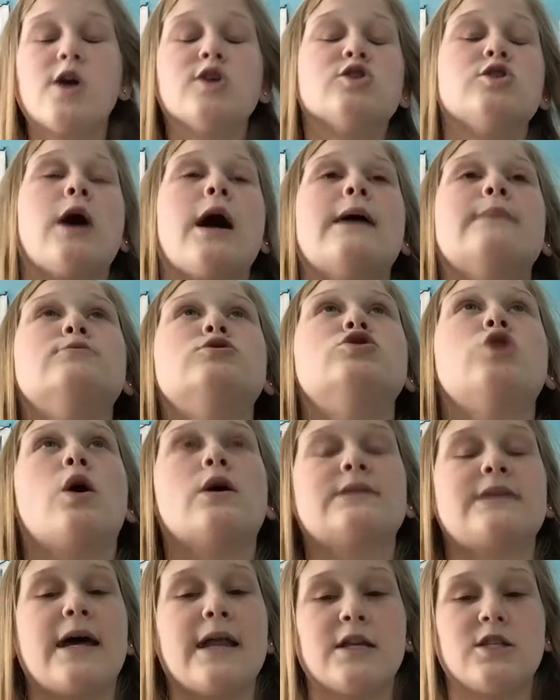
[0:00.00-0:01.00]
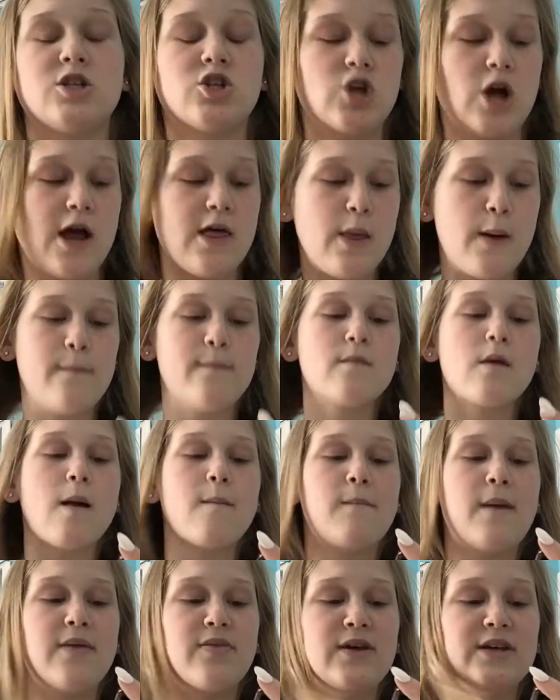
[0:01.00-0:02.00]
So I'm so excited to try them.
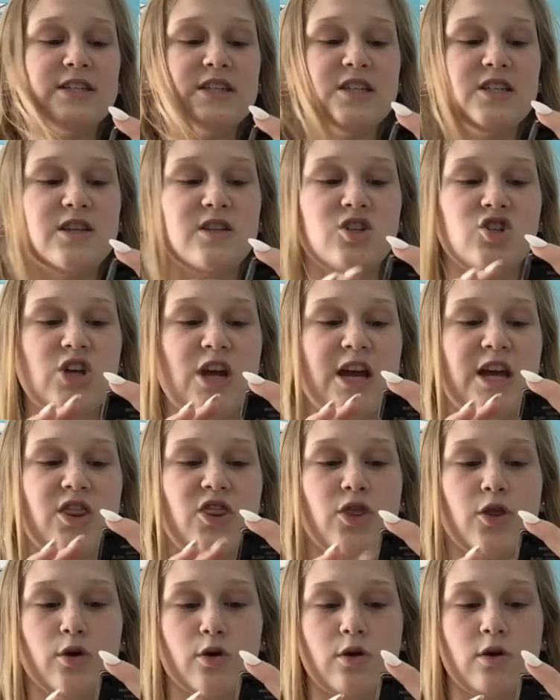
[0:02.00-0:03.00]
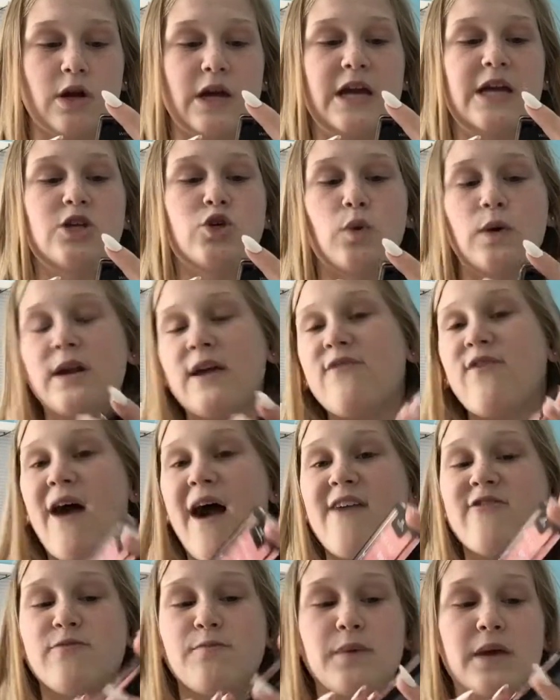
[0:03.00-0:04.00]
But this is in the shade
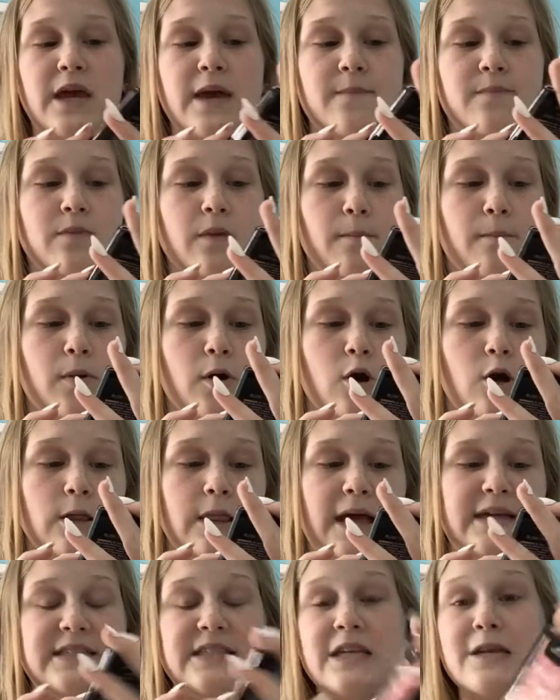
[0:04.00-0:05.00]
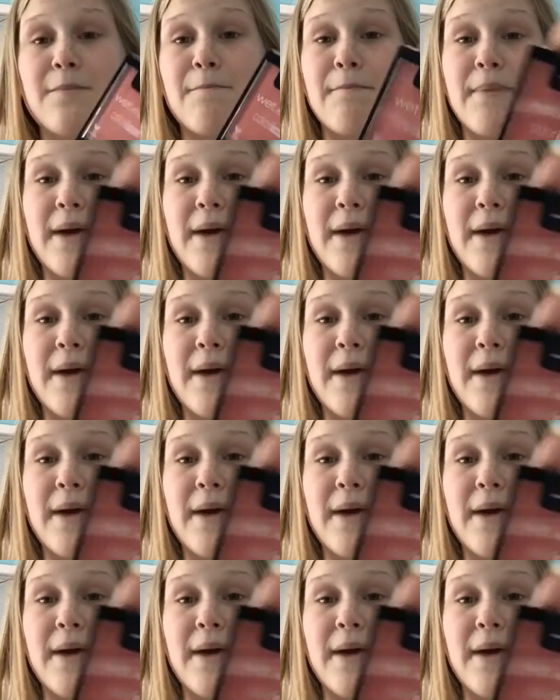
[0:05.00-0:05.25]
325B Pearlescent